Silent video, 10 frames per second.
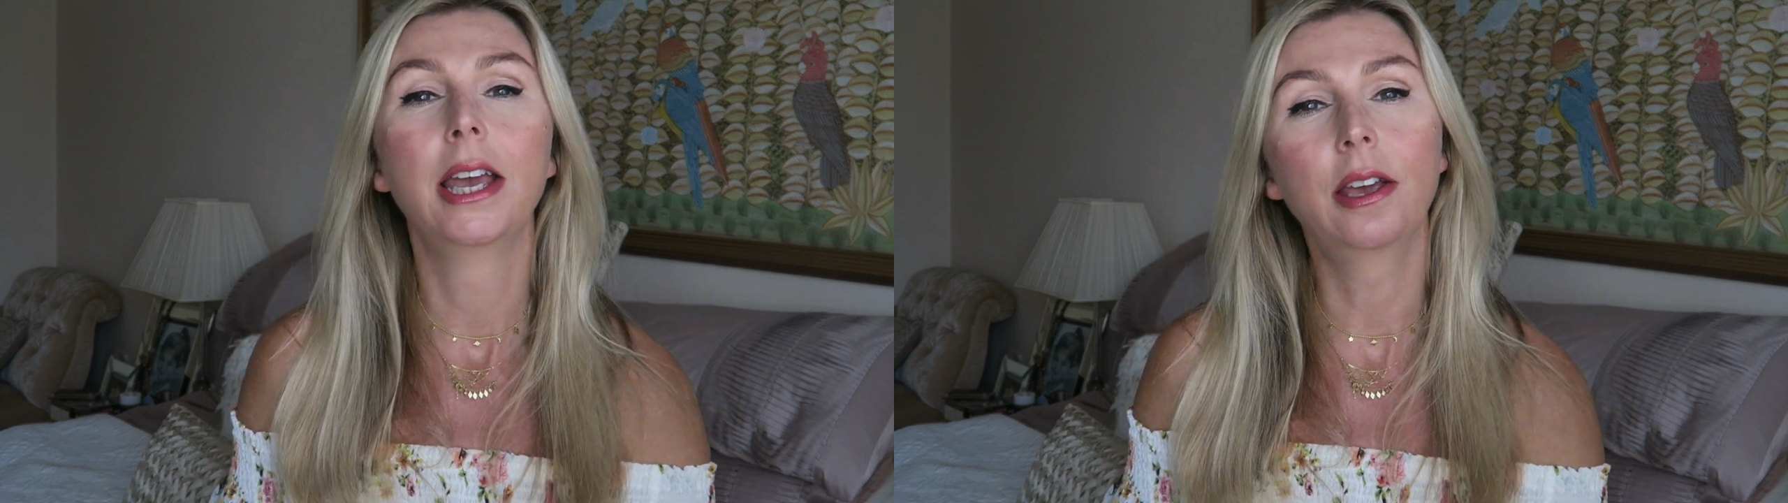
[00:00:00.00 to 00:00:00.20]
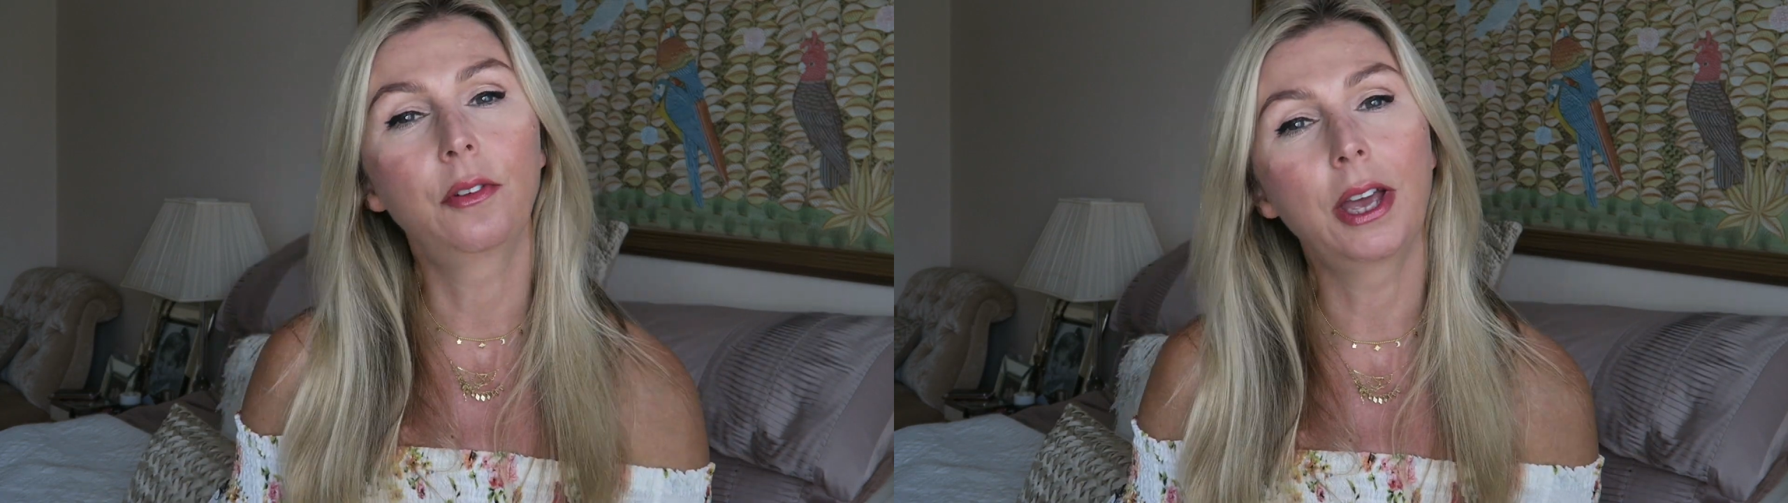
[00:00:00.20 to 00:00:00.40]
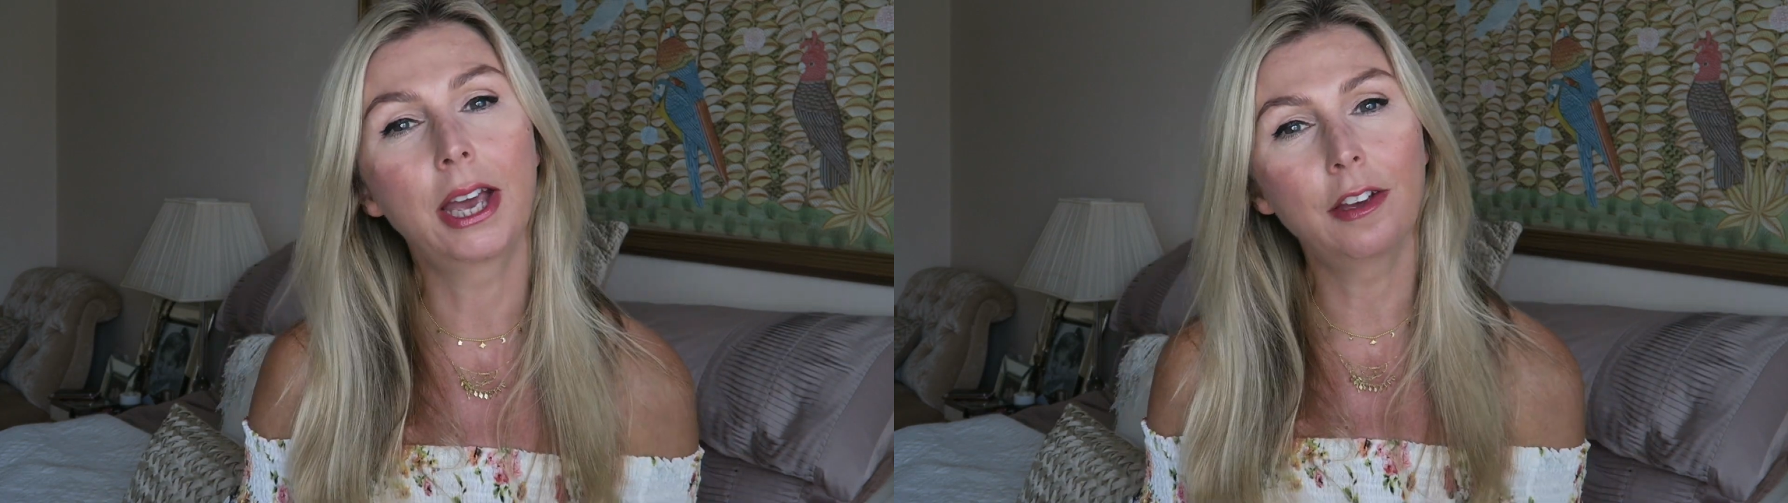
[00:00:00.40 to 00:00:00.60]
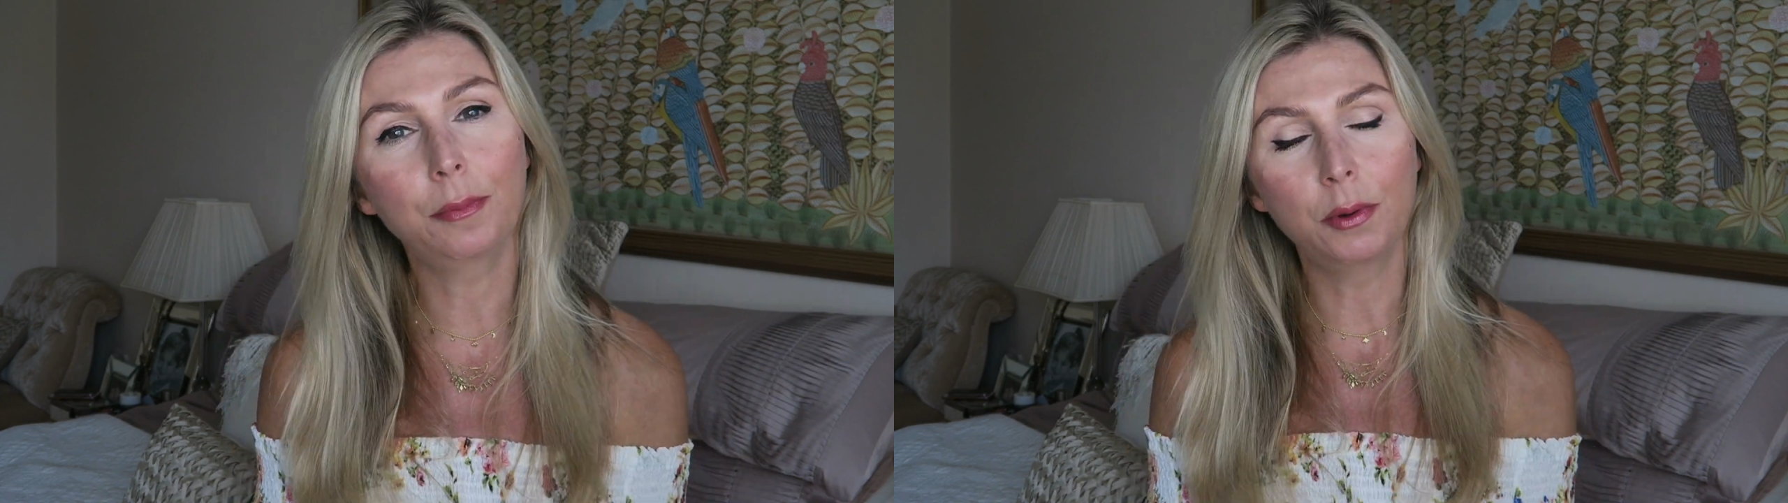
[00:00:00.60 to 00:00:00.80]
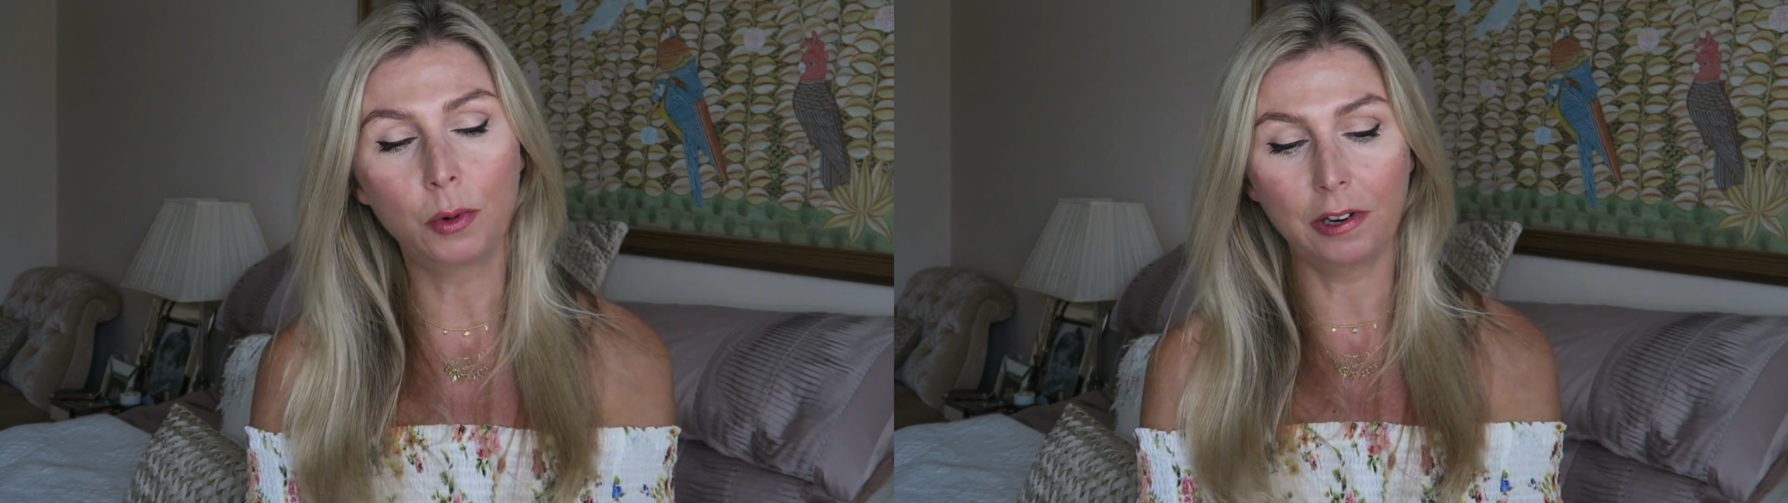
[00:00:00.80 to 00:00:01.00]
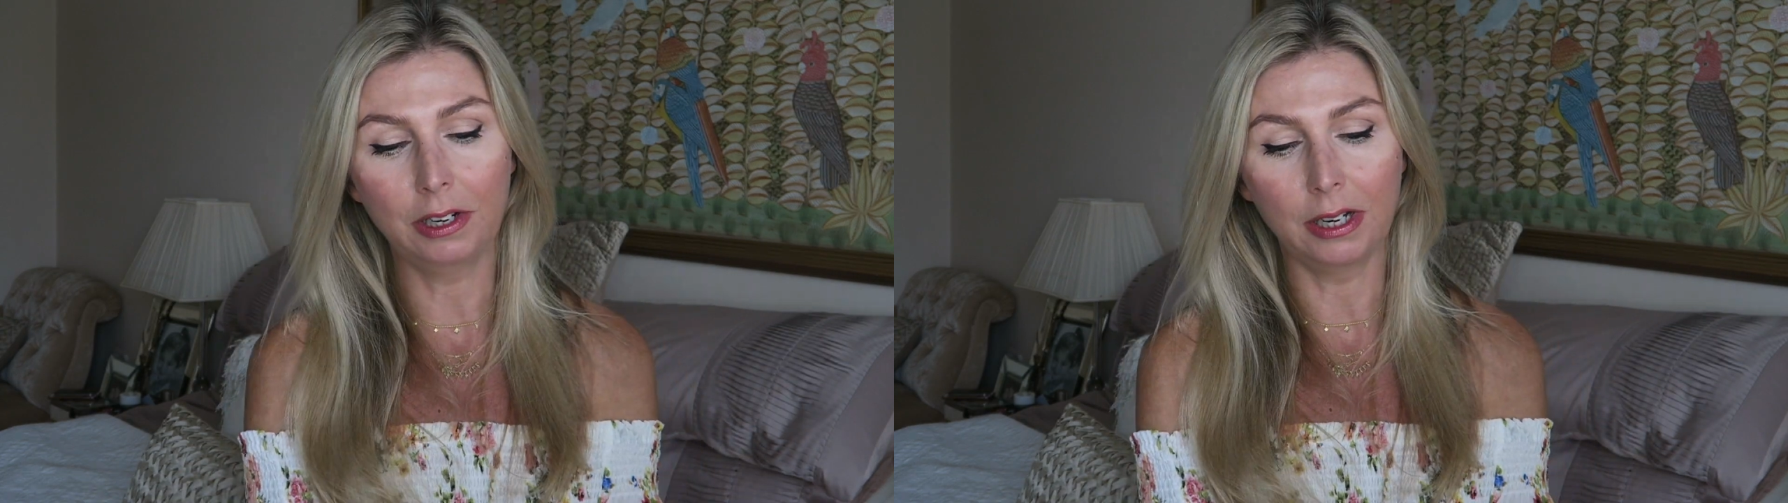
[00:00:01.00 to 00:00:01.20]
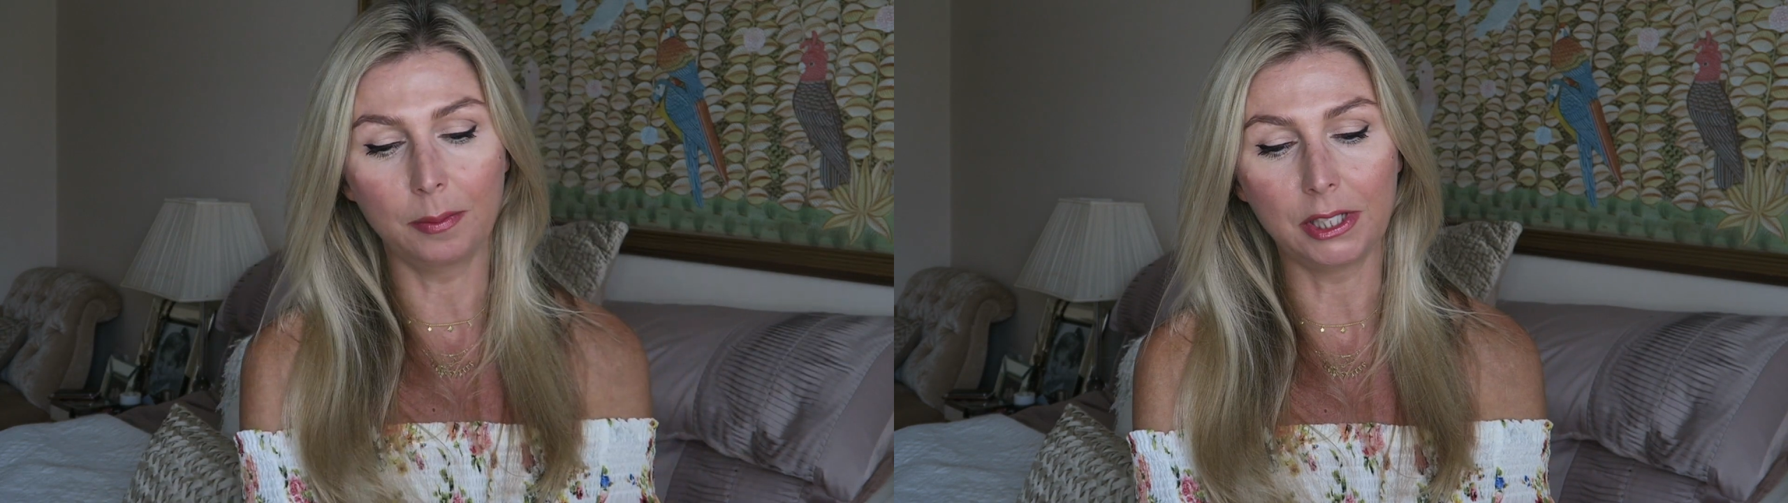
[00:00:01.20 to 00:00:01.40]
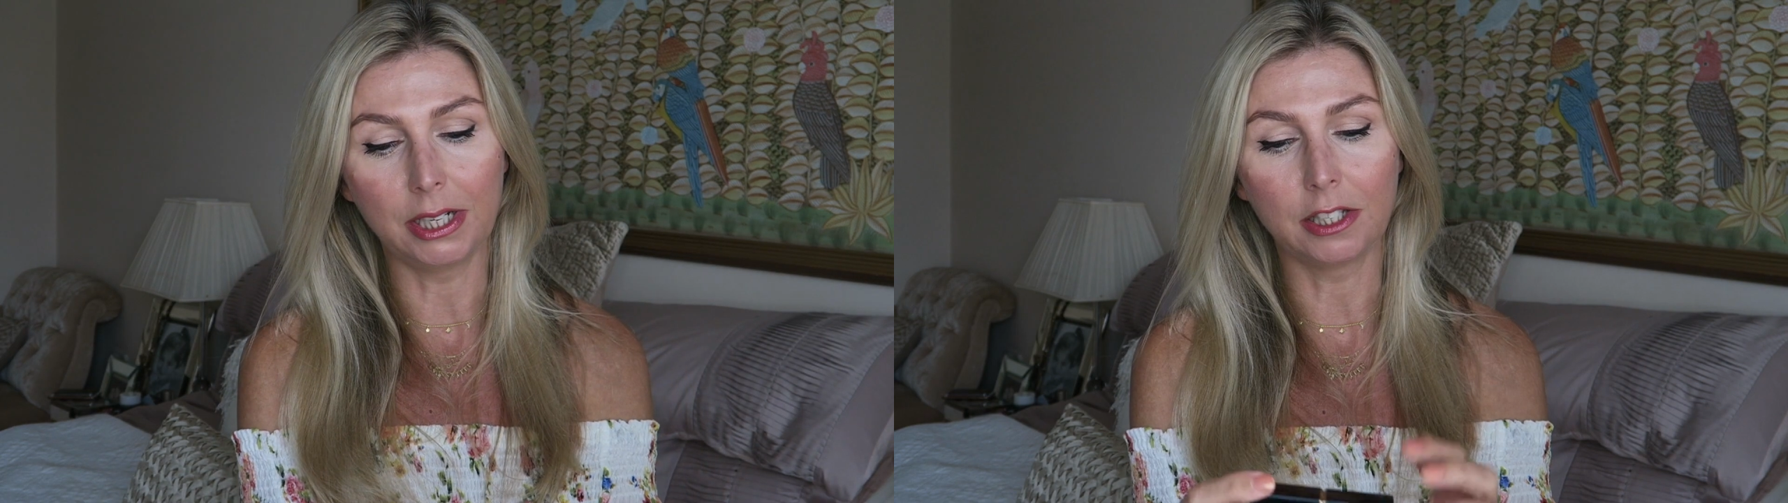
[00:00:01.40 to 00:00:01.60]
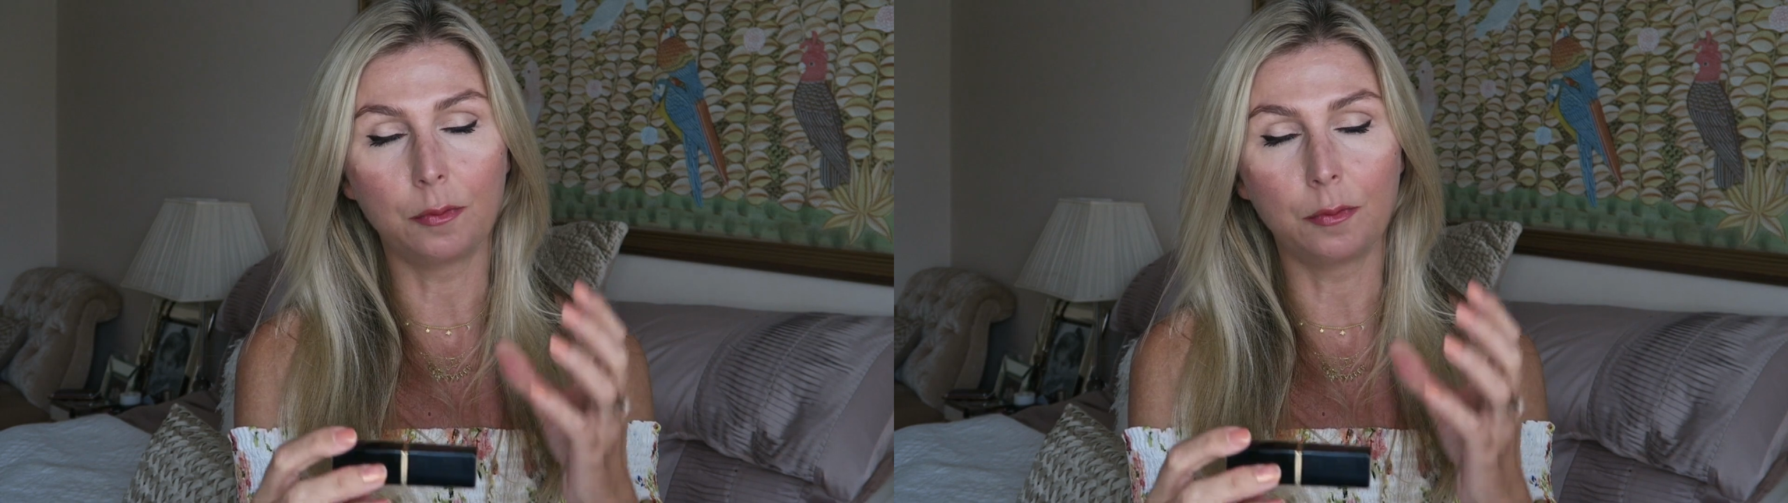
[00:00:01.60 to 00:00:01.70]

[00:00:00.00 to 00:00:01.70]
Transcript: If I have been wearing lipsticks,